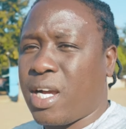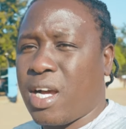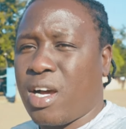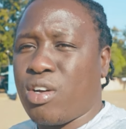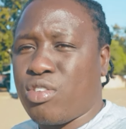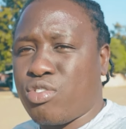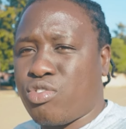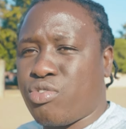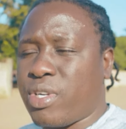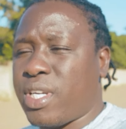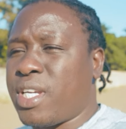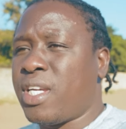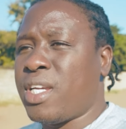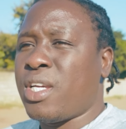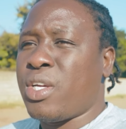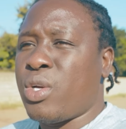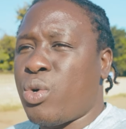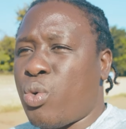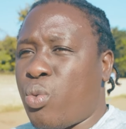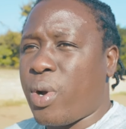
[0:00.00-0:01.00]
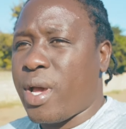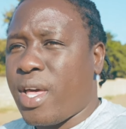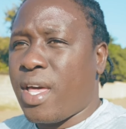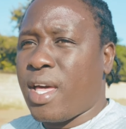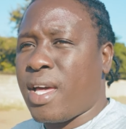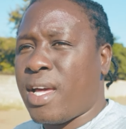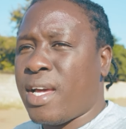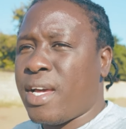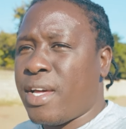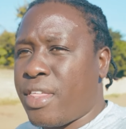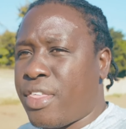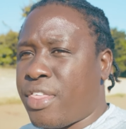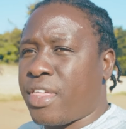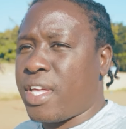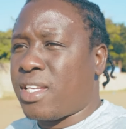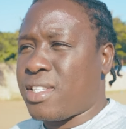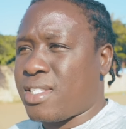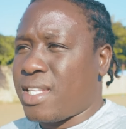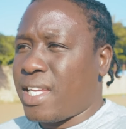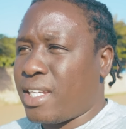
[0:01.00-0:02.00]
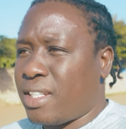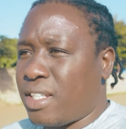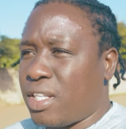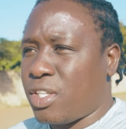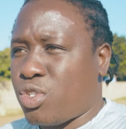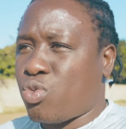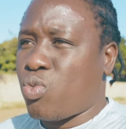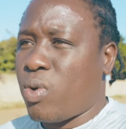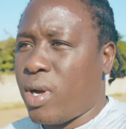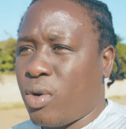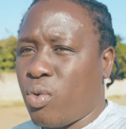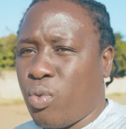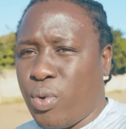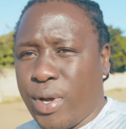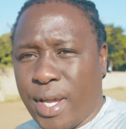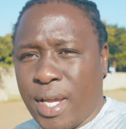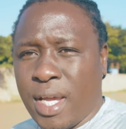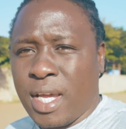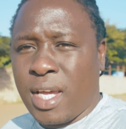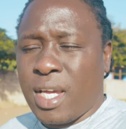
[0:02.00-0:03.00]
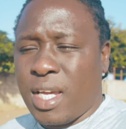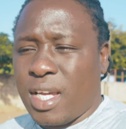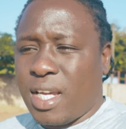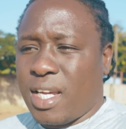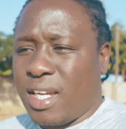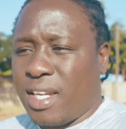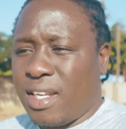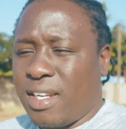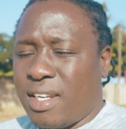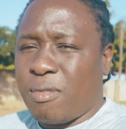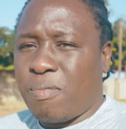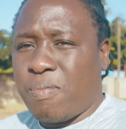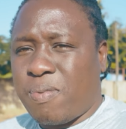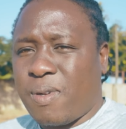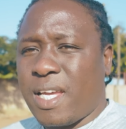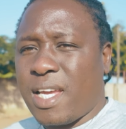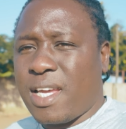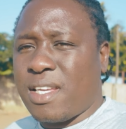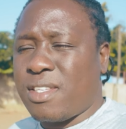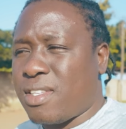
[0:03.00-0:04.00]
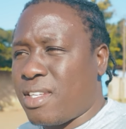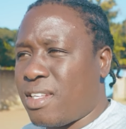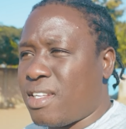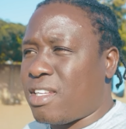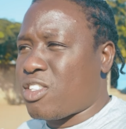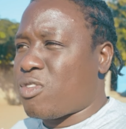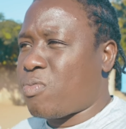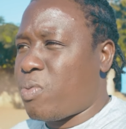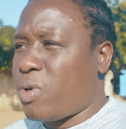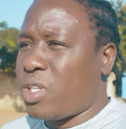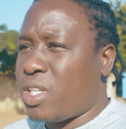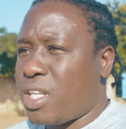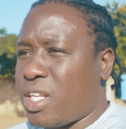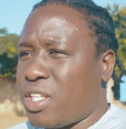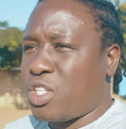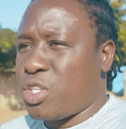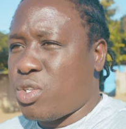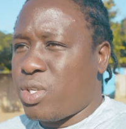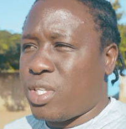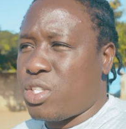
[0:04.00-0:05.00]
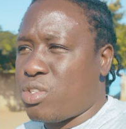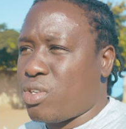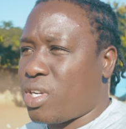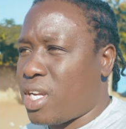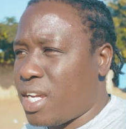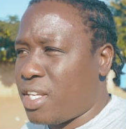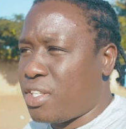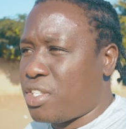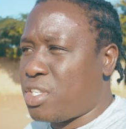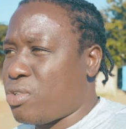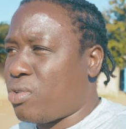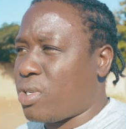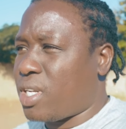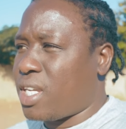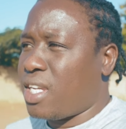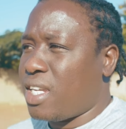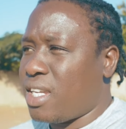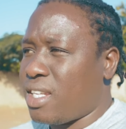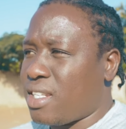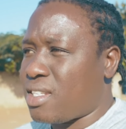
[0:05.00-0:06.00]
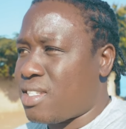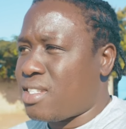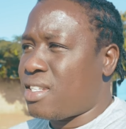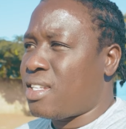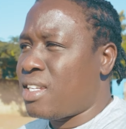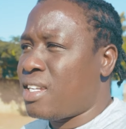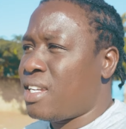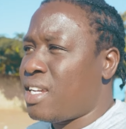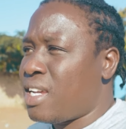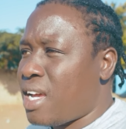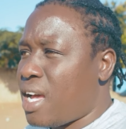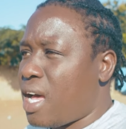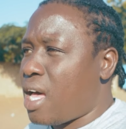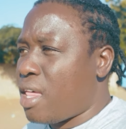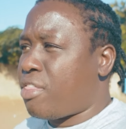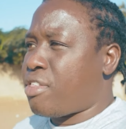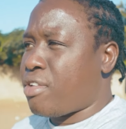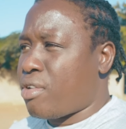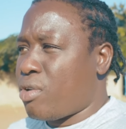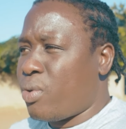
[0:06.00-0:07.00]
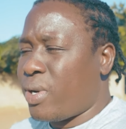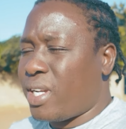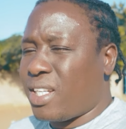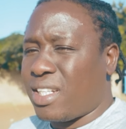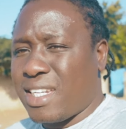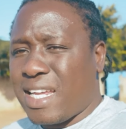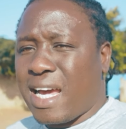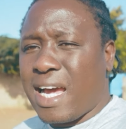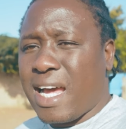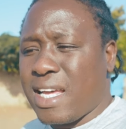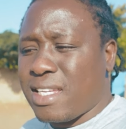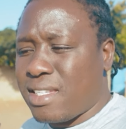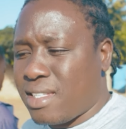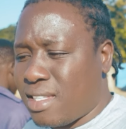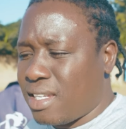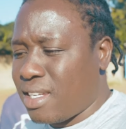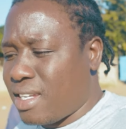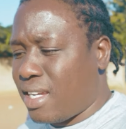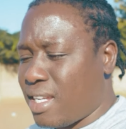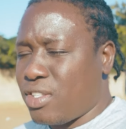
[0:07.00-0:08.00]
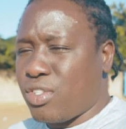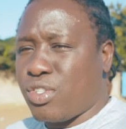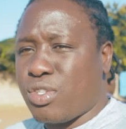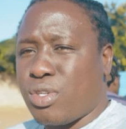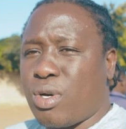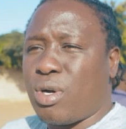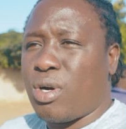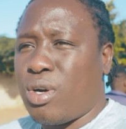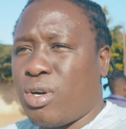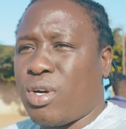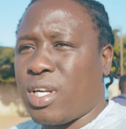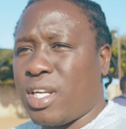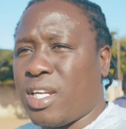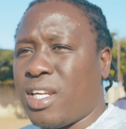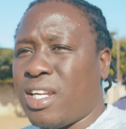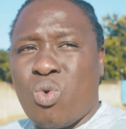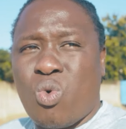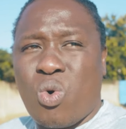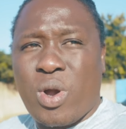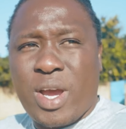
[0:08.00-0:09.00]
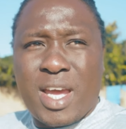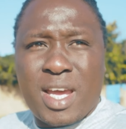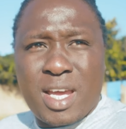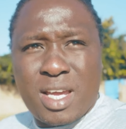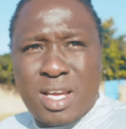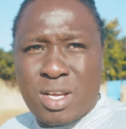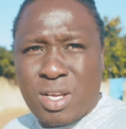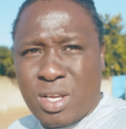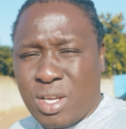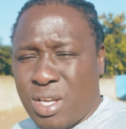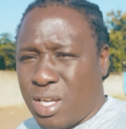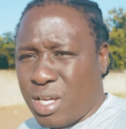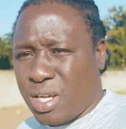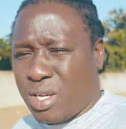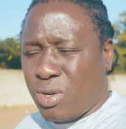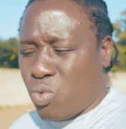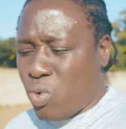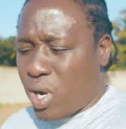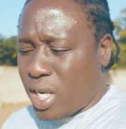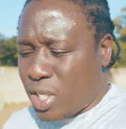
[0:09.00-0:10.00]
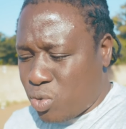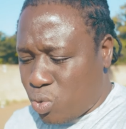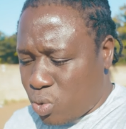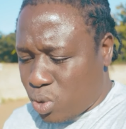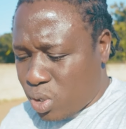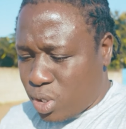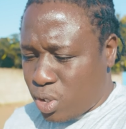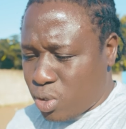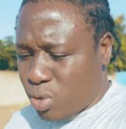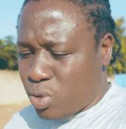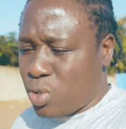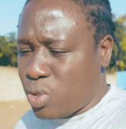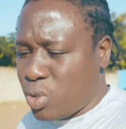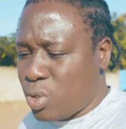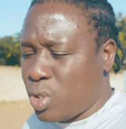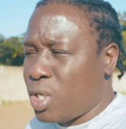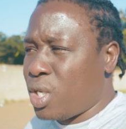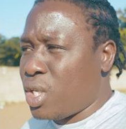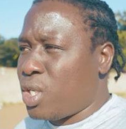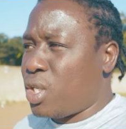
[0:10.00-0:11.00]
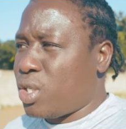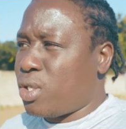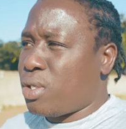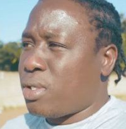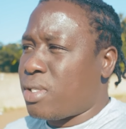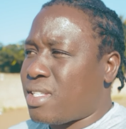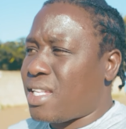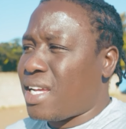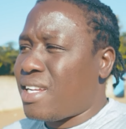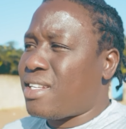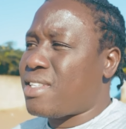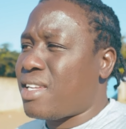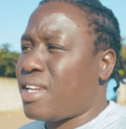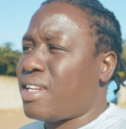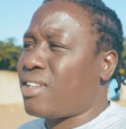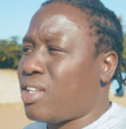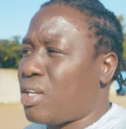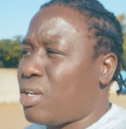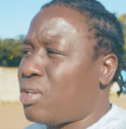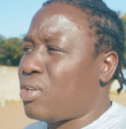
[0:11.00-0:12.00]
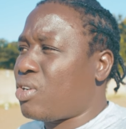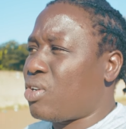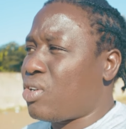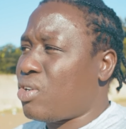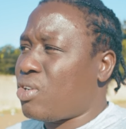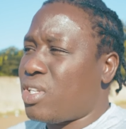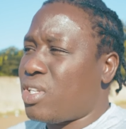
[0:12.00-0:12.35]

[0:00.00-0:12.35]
country where things like this one, where in the spot that you educate your kid, are throwing dust and so on, where what will you do? You'll start saying, no,